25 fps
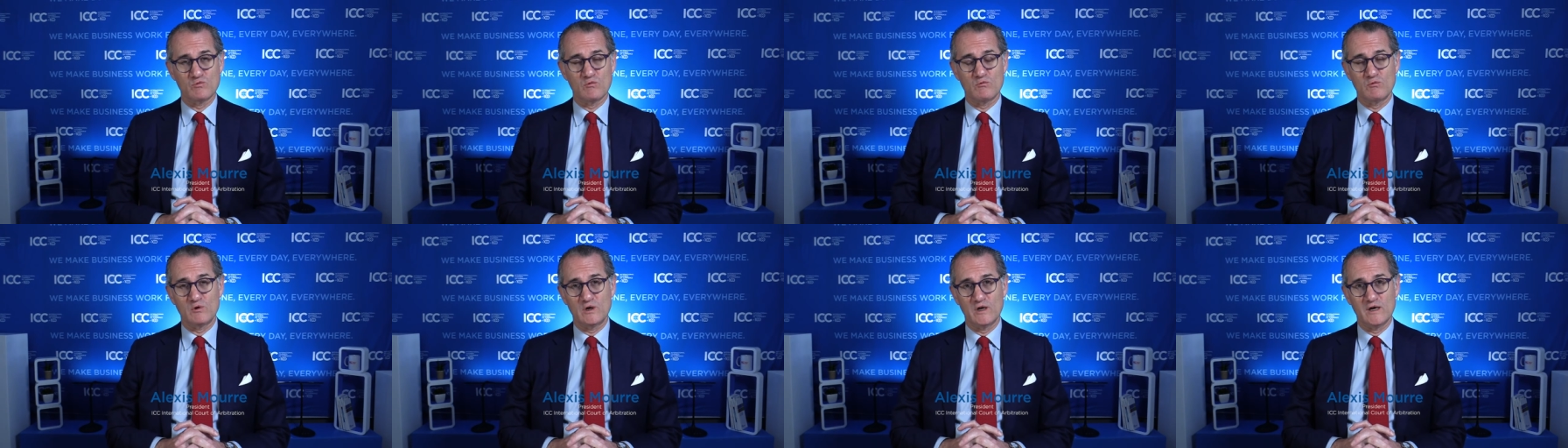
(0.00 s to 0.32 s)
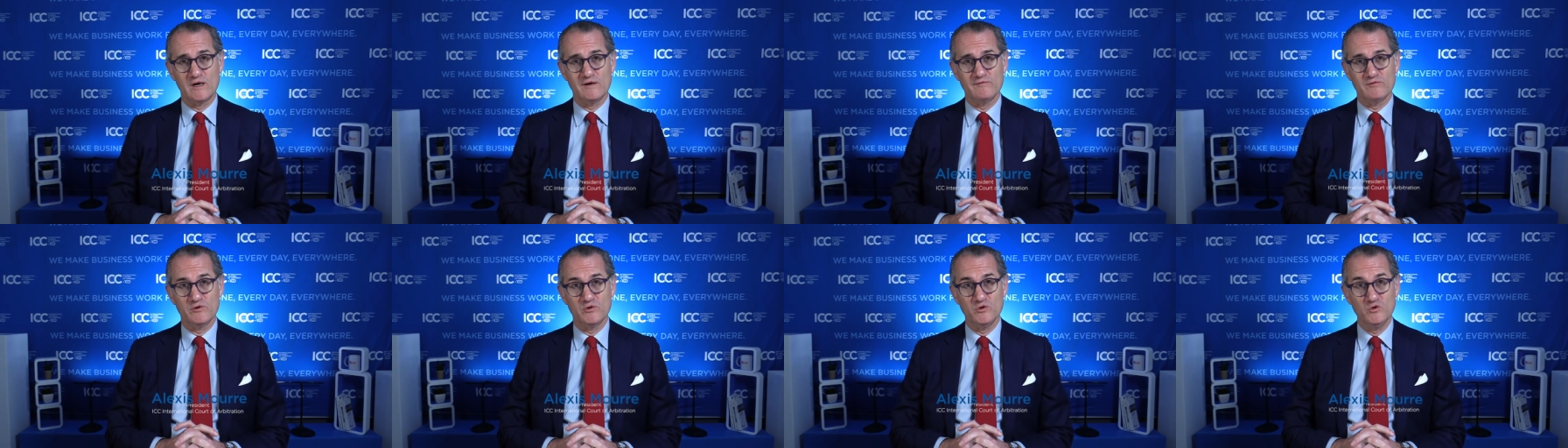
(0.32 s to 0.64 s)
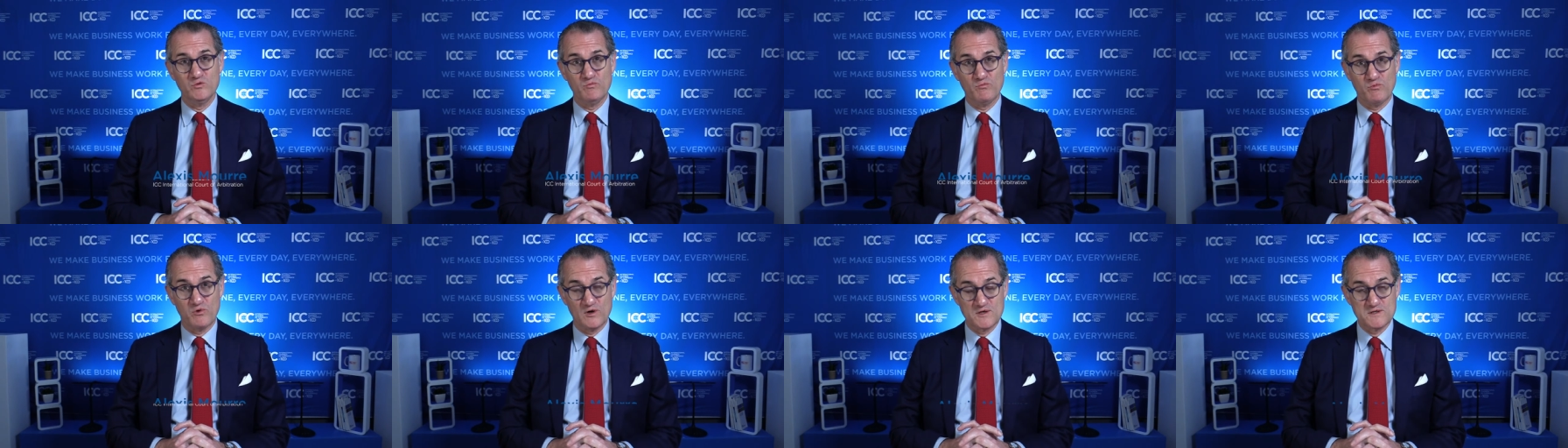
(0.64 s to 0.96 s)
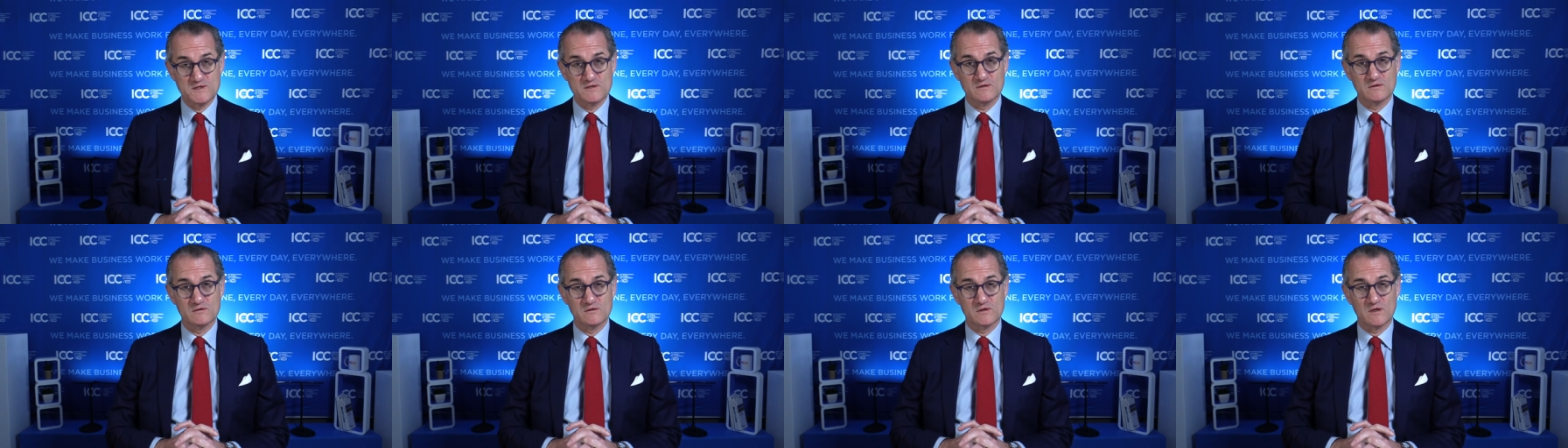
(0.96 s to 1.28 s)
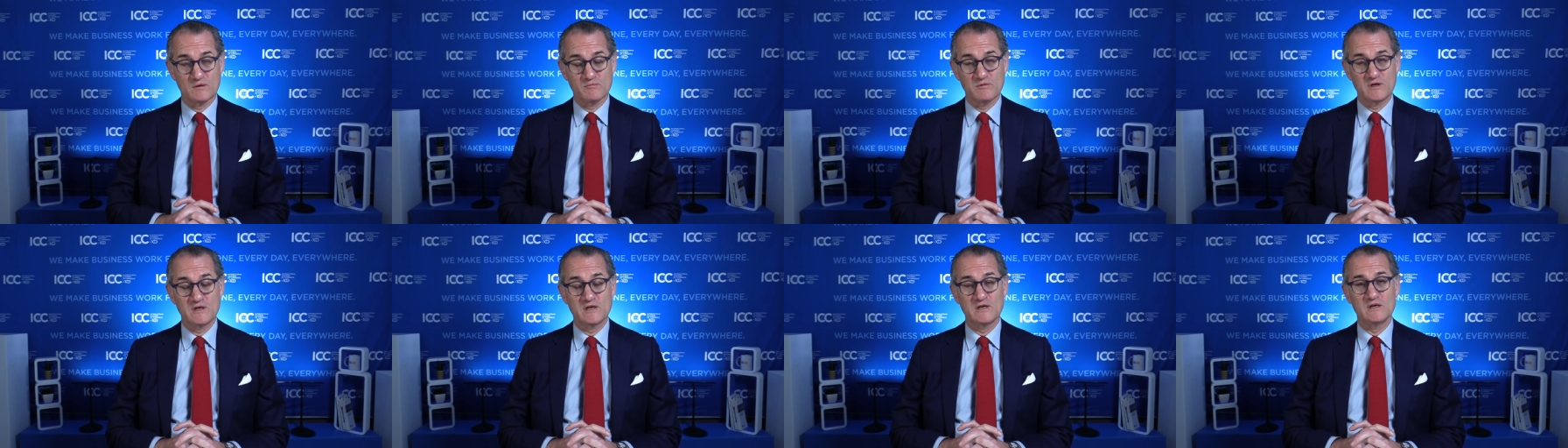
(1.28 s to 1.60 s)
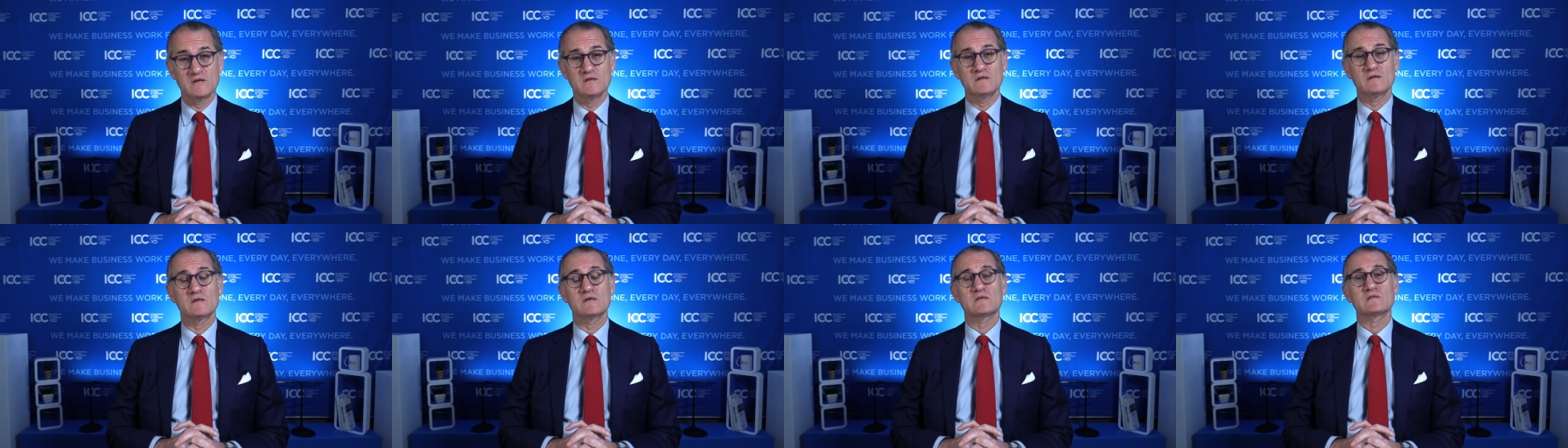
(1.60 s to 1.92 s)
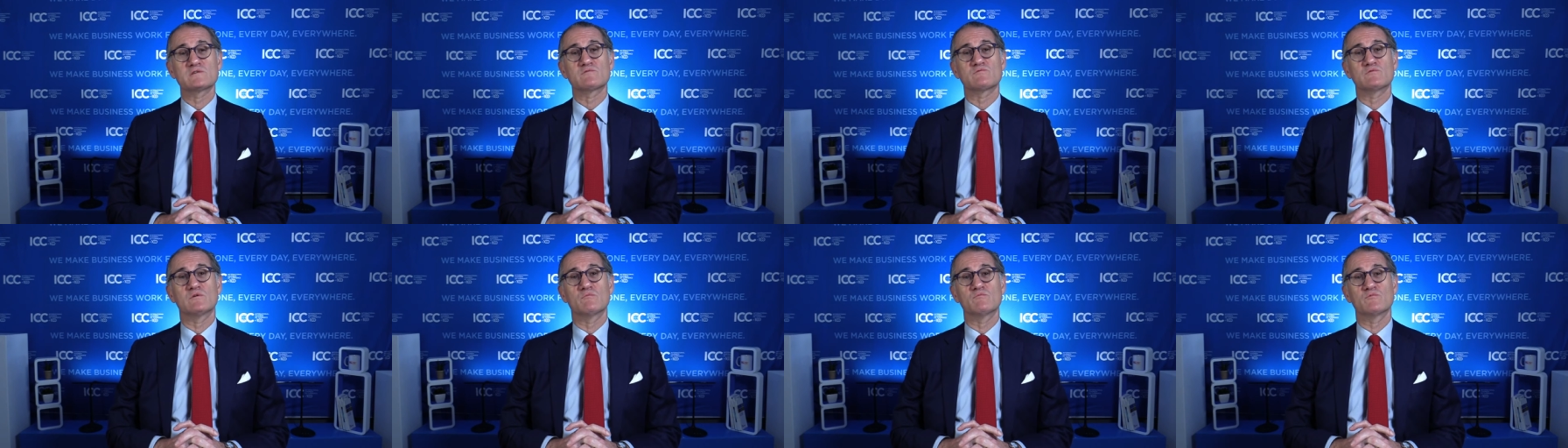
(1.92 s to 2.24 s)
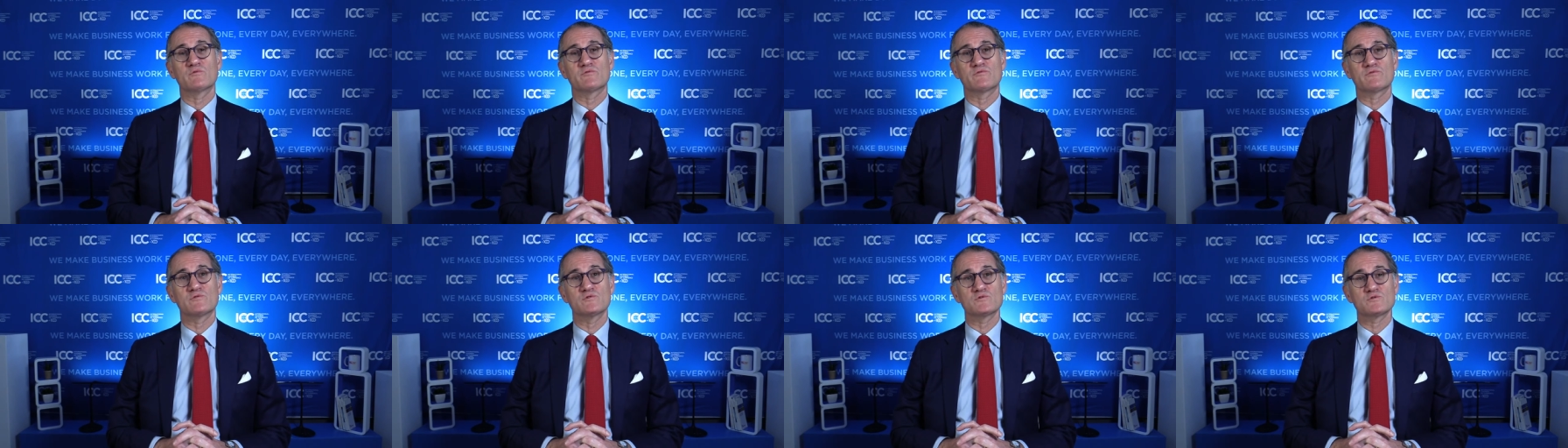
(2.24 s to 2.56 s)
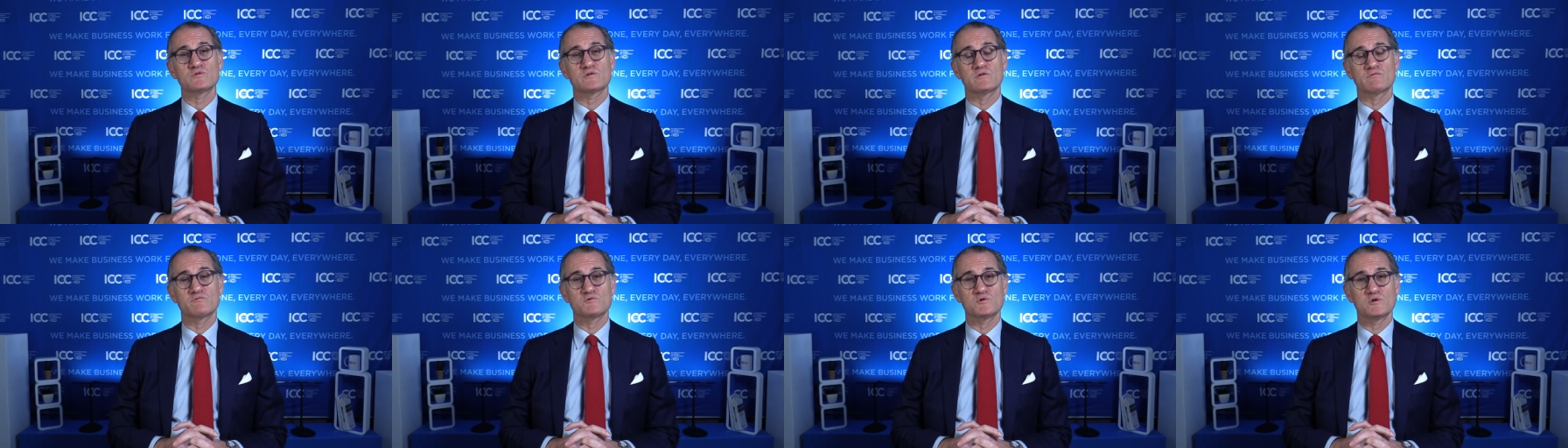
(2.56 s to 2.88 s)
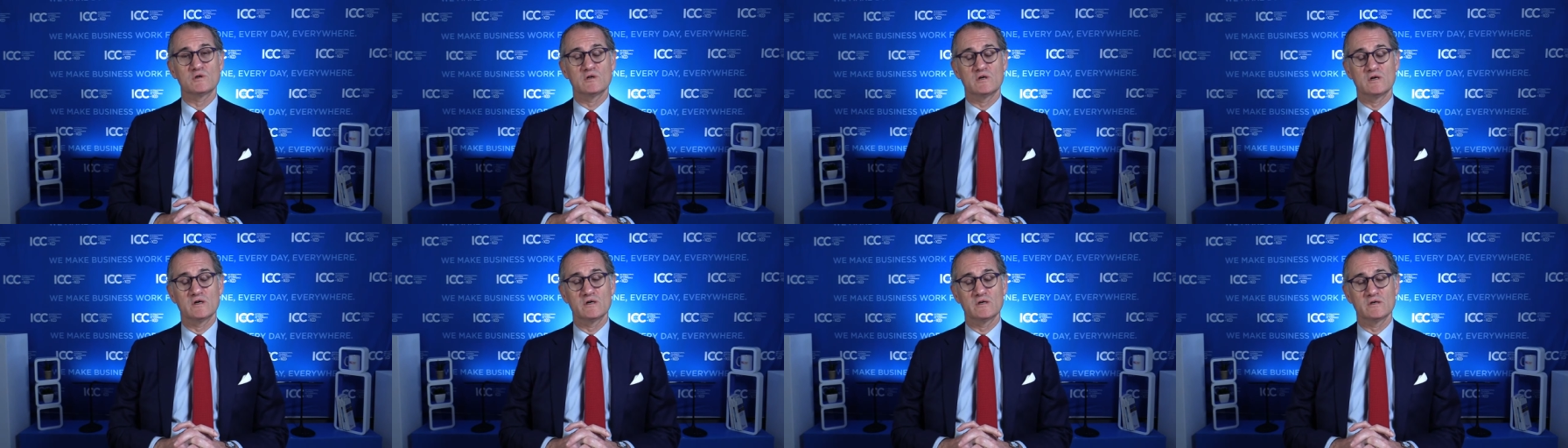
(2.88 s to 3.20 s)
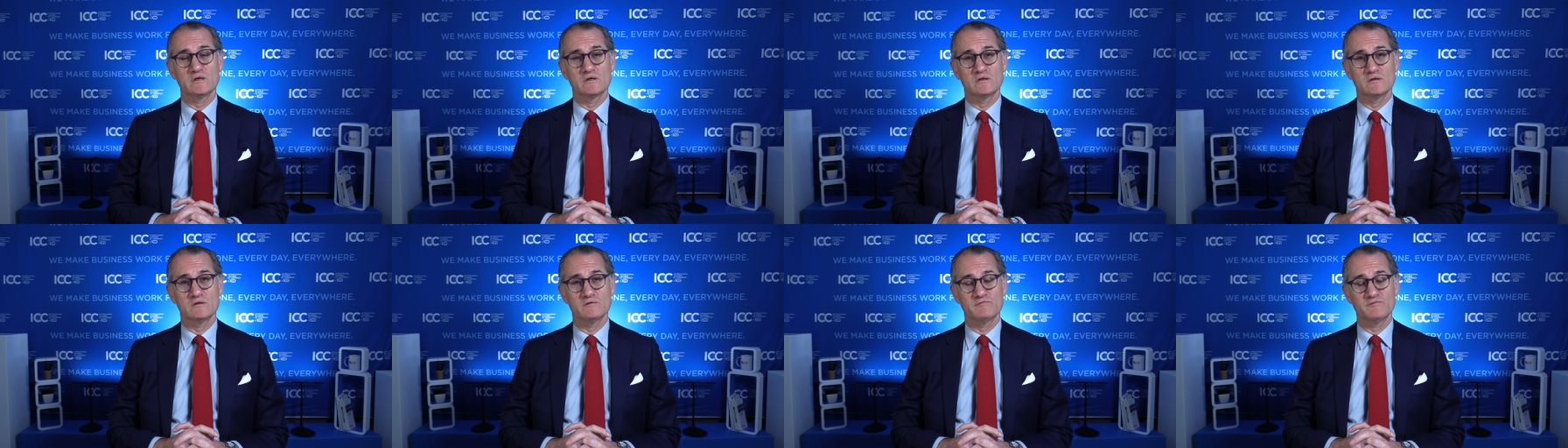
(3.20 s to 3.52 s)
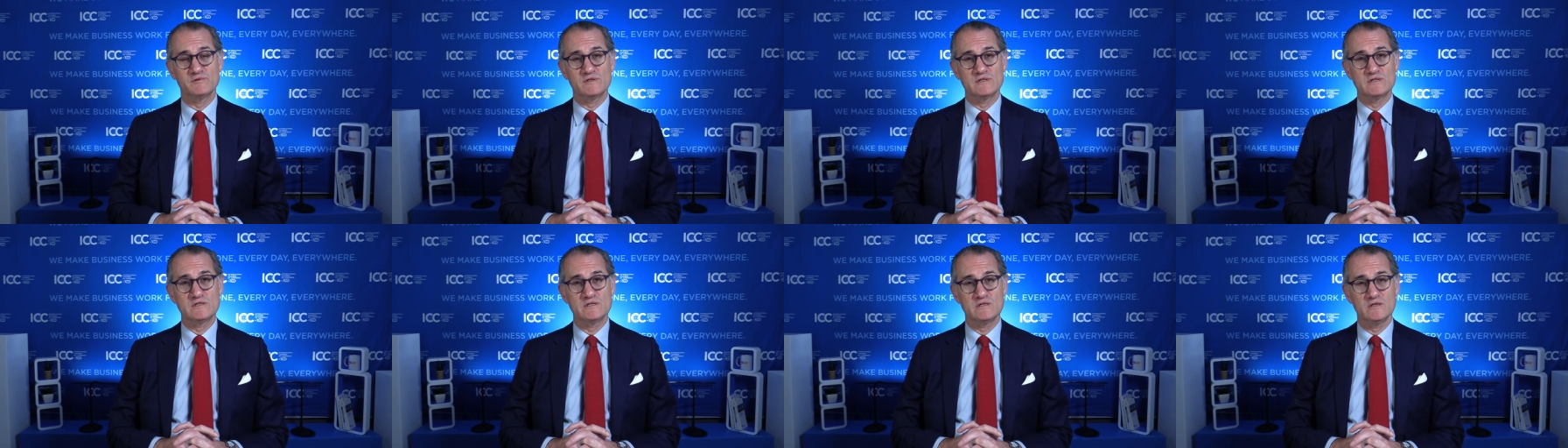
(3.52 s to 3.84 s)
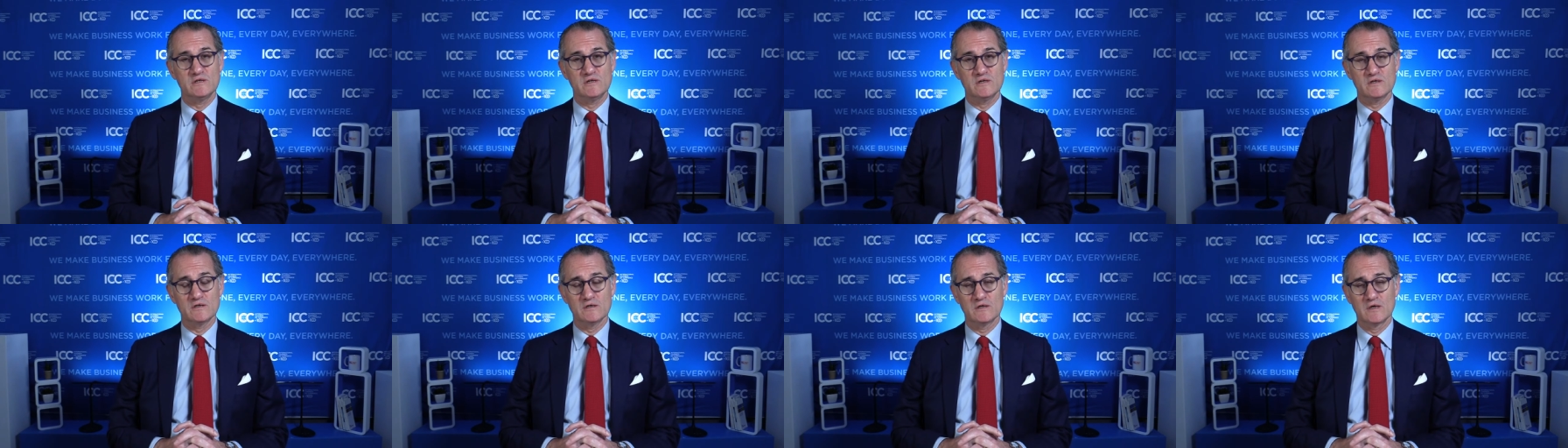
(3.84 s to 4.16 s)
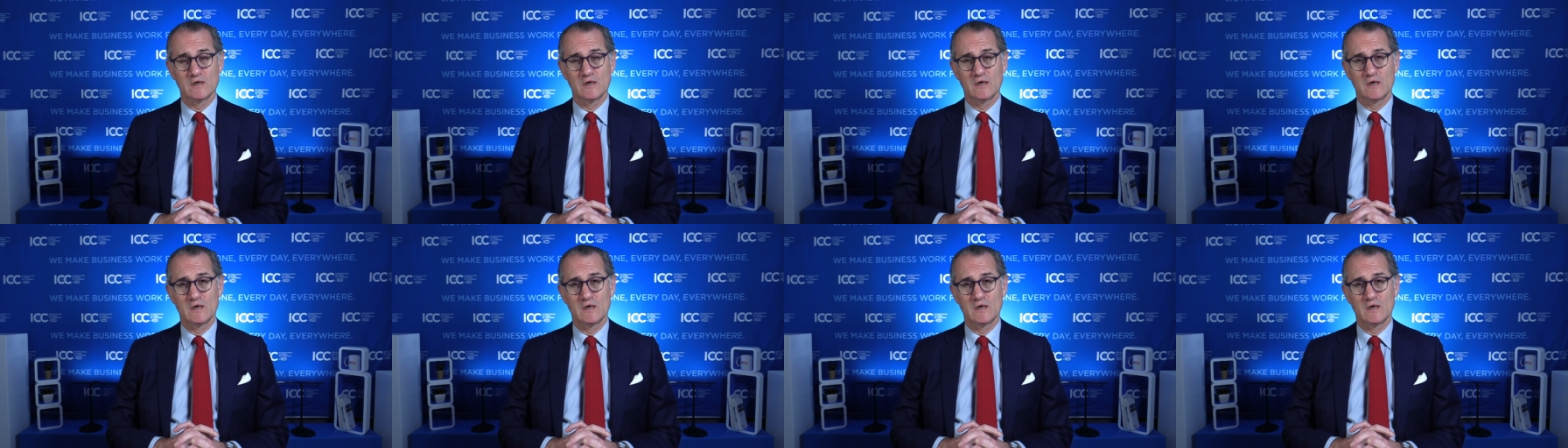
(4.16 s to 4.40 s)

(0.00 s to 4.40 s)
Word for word: we will have a new president coming in as from the 1st of July of this year.